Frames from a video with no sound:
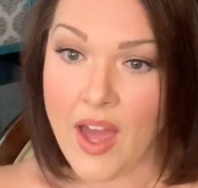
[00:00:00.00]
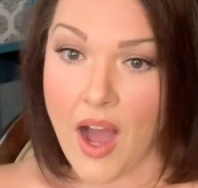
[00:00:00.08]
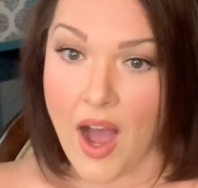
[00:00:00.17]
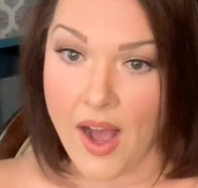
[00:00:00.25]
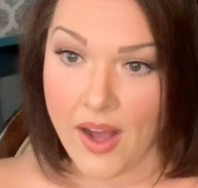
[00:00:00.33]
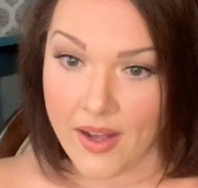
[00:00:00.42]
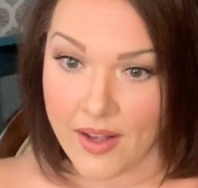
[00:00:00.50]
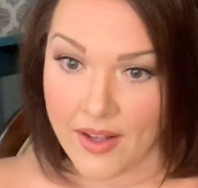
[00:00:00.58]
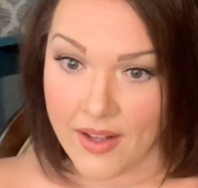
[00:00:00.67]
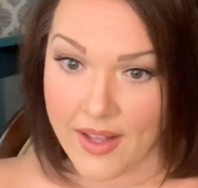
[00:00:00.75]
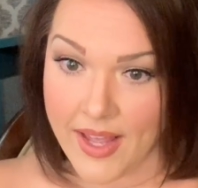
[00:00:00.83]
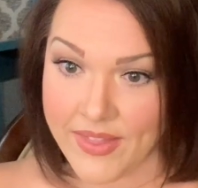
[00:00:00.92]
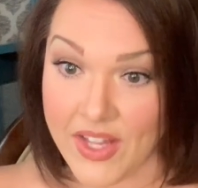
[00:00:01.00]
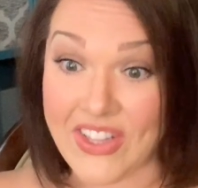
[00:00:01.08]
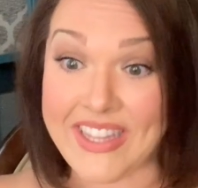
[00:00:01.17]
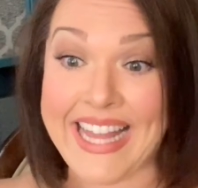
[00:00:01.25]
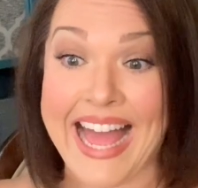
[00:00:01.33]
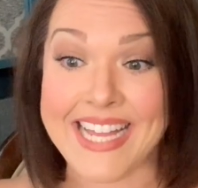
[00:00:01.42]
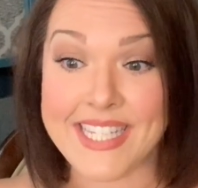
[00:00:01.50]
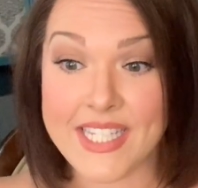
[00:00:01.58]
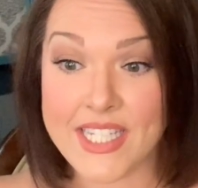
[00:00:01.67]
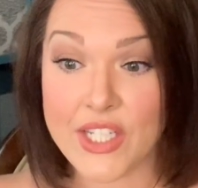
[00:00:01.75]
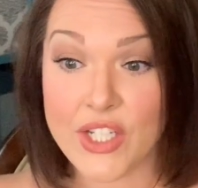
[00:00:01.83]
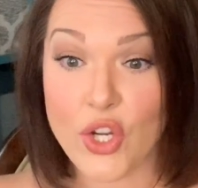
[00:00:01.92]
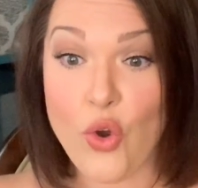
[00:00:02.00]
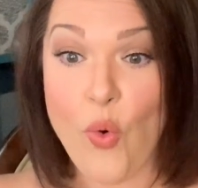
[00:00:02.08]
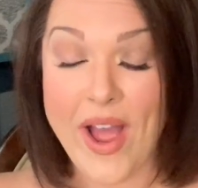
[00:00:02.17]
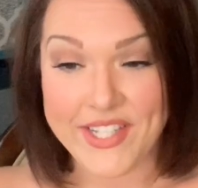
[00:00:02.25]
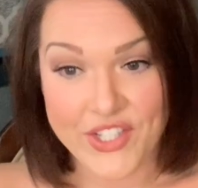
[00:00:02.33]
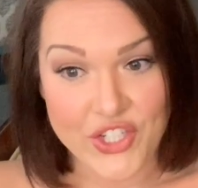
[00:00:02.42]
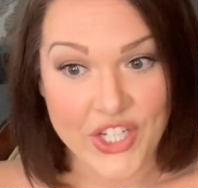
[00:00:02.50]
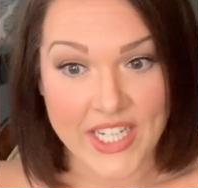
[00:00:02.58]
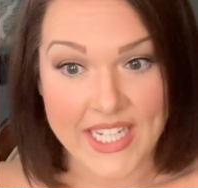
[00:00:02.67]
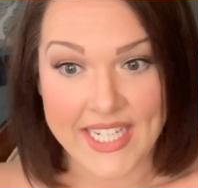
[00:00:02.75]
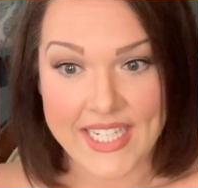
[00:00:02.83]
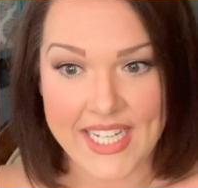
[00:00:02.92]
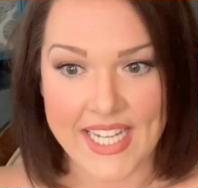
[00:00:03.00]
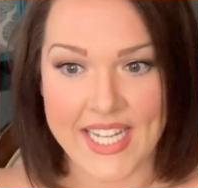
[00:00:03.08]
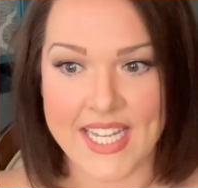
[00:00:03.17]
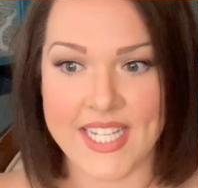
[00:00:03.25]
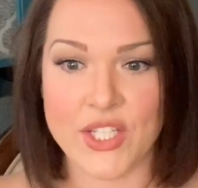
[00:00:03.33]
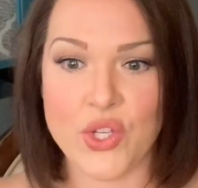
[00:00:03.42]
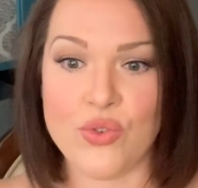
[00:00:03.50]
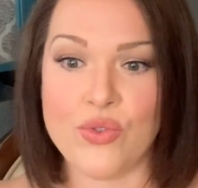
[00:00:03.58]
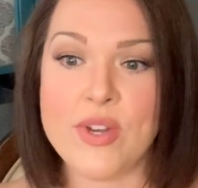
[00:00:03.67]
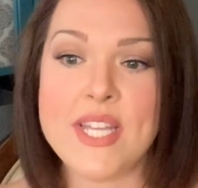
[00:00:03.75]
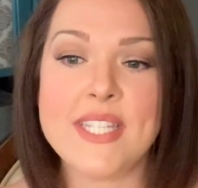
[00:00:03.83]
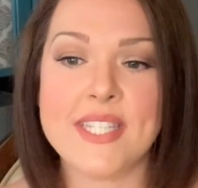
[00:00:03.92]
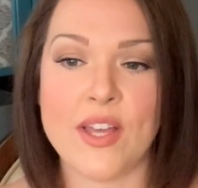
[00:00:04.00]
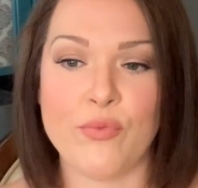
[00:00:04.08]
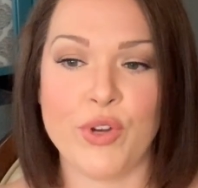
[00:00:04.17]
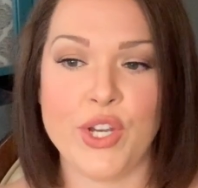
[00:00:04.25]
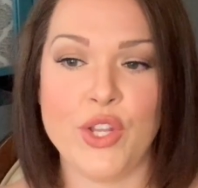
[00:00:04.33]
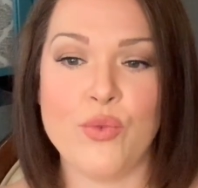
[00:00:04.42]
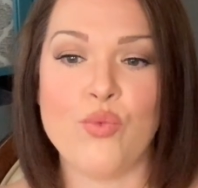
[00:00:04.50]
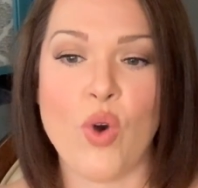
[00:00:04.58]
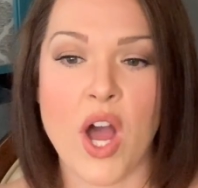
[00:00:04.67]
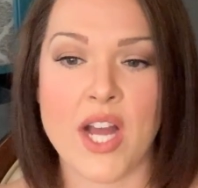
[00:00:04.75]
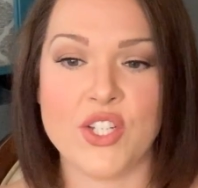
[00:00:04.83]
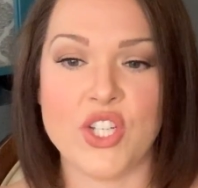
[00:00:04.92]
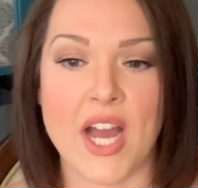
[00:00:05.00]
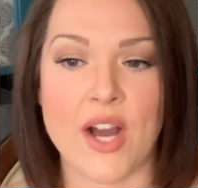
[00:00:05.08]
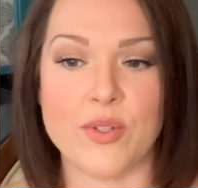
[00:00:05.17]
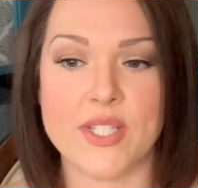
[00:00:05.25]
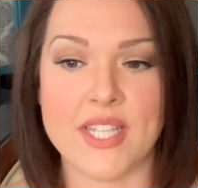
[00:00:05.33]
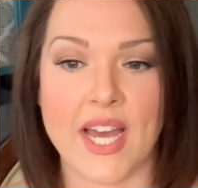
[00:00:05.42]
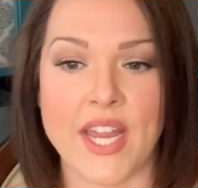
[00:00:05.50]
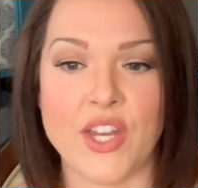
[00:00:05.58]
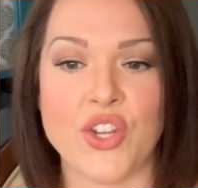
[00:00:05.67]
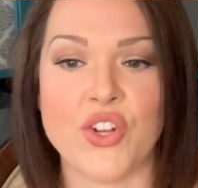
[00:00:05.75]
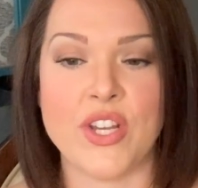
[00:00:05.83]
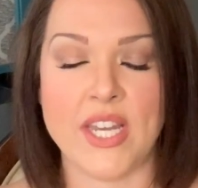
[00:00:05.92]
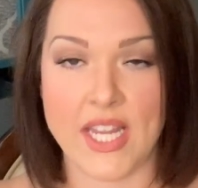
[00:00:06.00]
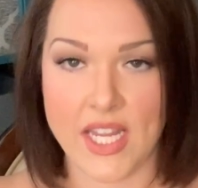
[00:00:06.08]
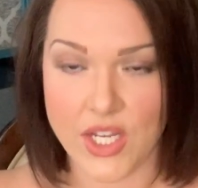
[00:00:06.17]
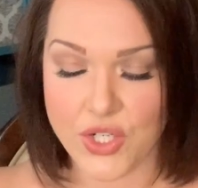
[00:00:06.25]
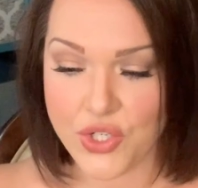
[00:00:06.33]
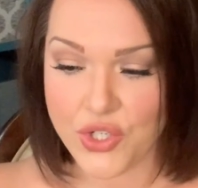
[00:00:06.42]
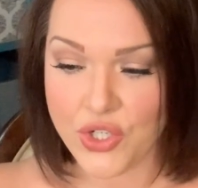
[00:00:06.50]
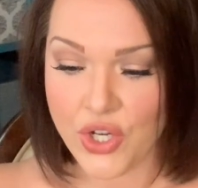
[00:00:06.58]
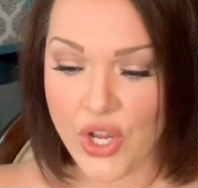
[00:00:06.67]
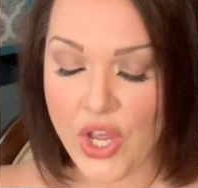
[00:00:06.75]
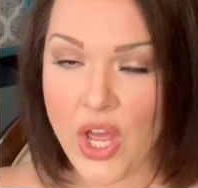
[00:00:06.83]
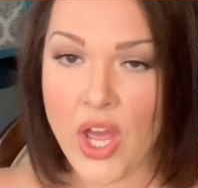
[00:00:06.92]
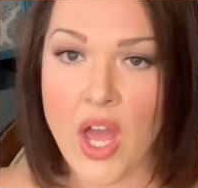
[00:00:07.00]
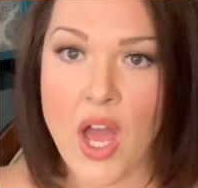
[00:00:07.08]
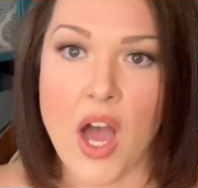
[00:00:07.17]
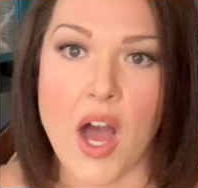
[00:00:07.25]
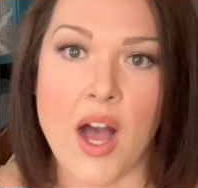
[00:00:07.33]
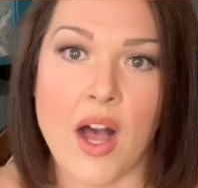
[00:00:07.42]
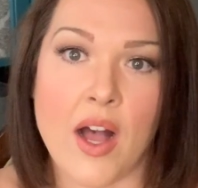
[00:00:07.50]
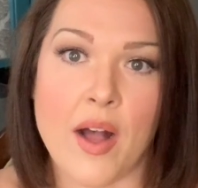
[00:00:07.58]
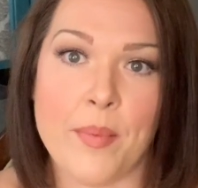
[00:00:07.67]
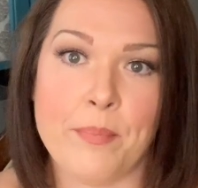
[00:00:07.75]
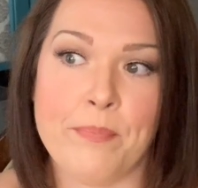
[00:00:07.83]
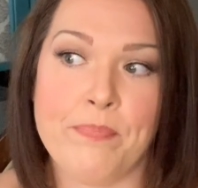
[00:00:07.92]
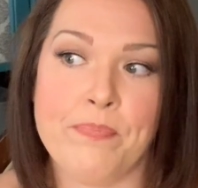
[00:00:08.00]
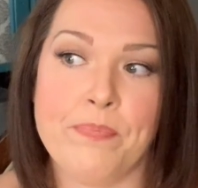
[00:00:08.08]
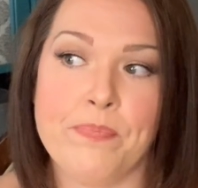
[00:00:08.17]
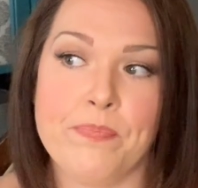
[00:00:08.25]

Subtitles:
And the last question is, who is someone you watch outside your niche? I